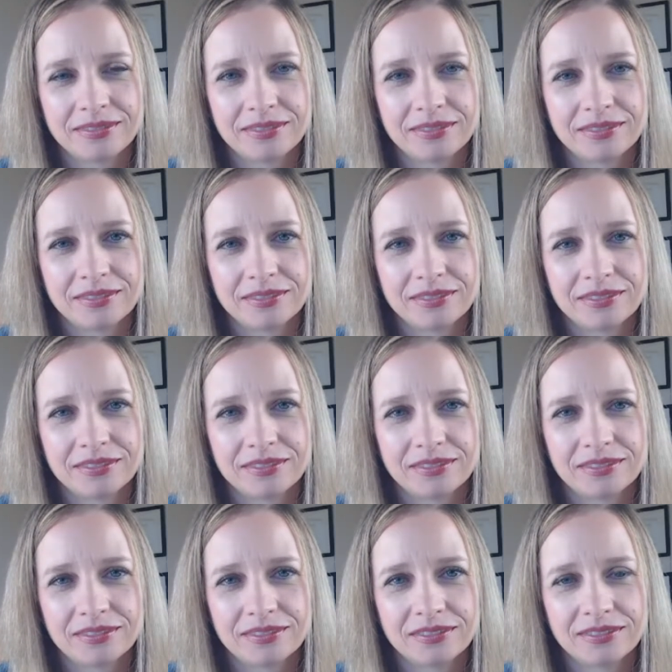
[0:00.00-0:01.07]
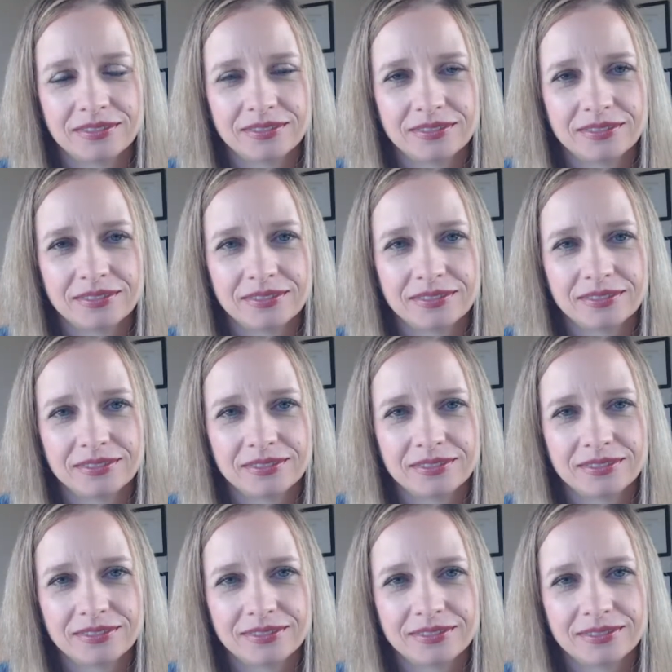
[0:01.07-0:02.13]

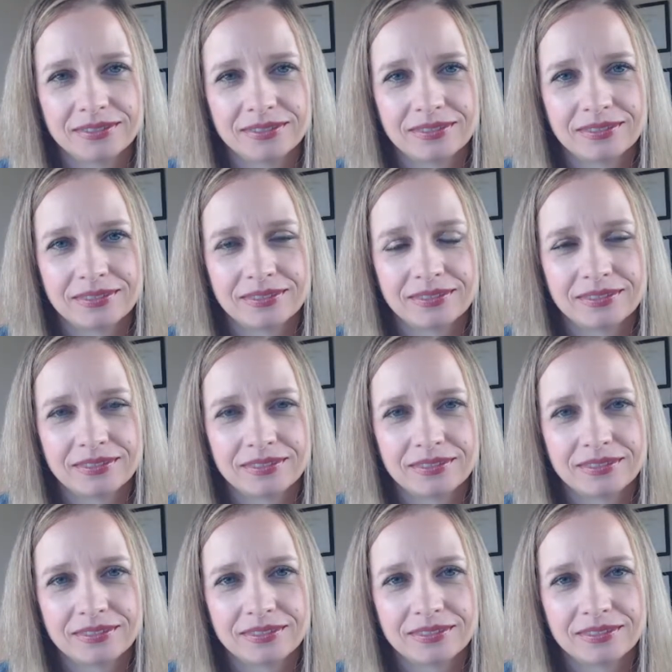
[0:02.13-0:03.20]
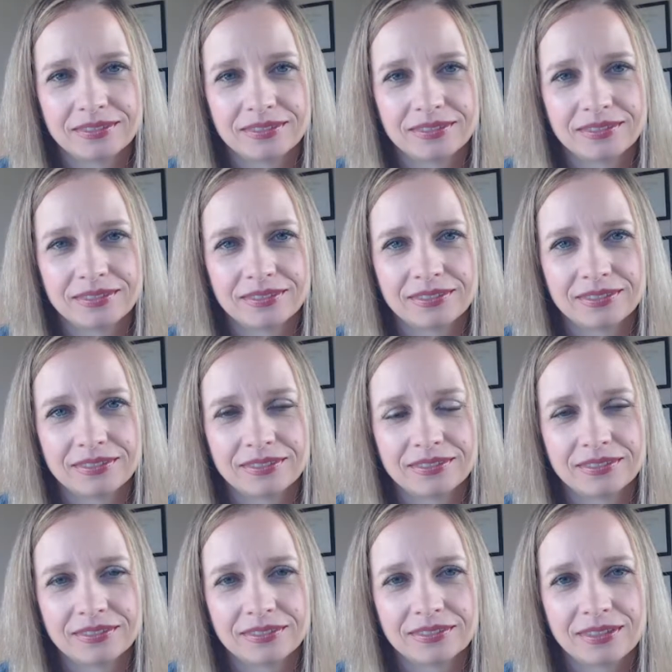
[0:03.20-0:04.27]

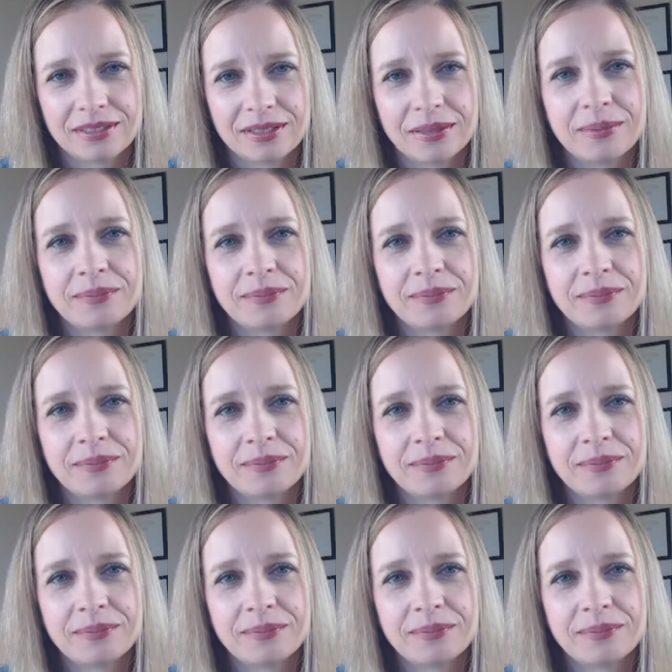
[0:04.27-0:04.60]
No words are spoken by the person on screen.